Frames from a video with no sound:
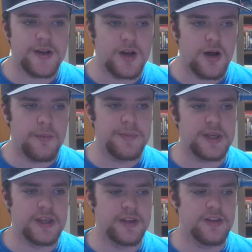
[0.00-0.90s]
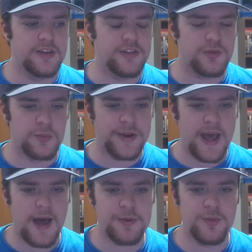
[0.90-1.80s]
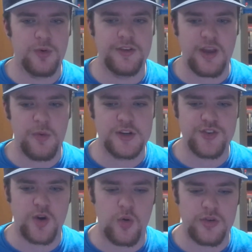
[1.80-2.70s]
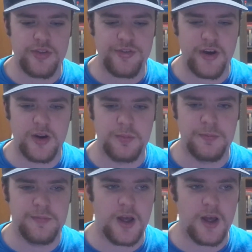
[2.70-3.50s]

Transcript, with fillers: Um, because what happened was I went to record the final